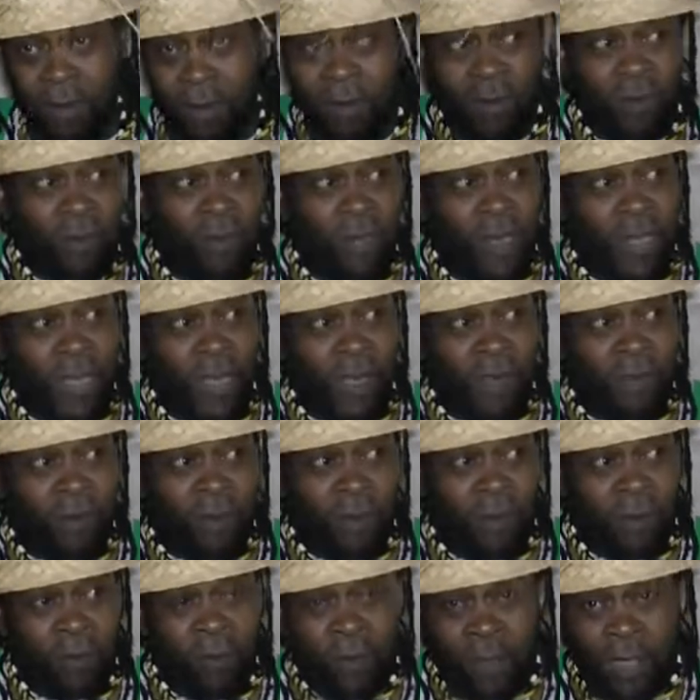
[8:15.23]
Could be
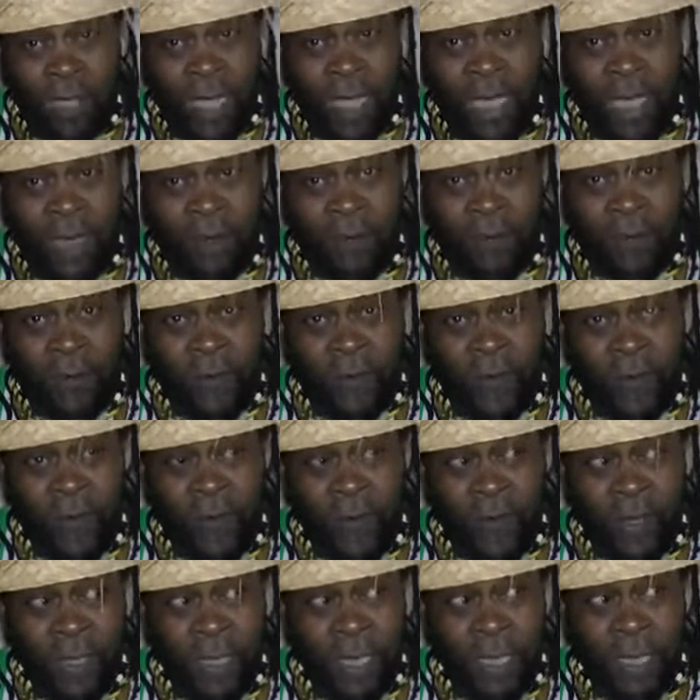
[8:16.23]
anyone, but I don't
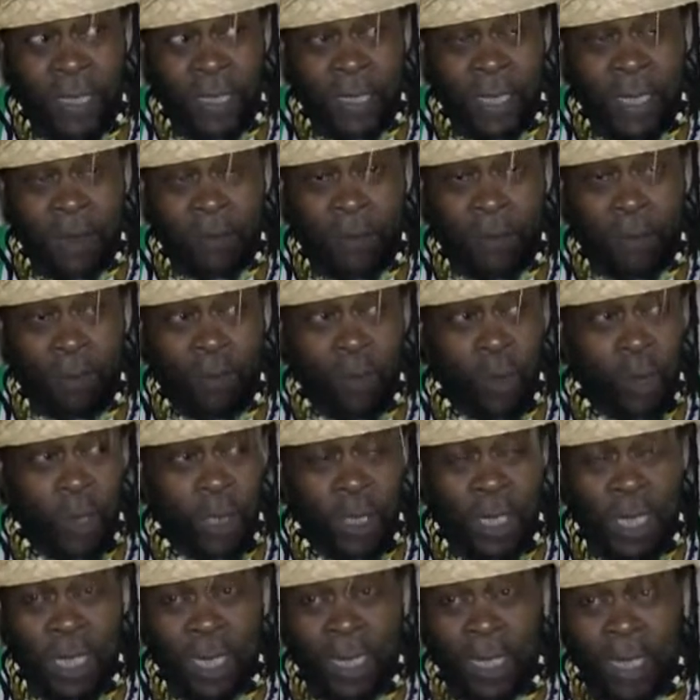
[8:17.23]
know, because I'm a
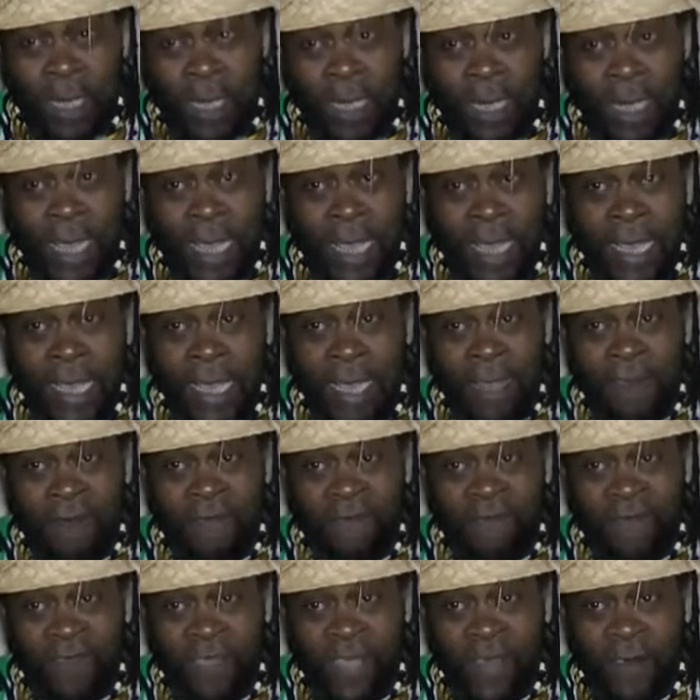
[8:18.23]
bush doctor and I
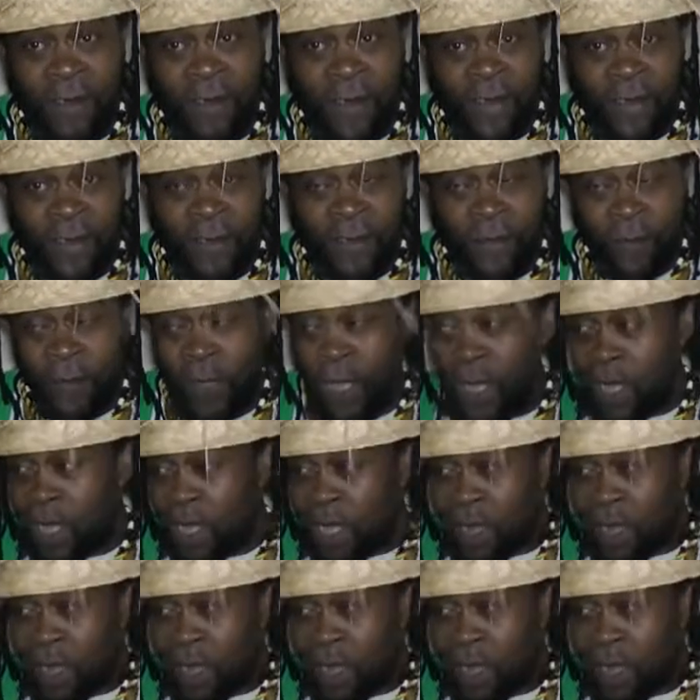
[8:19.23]
can't figure it out.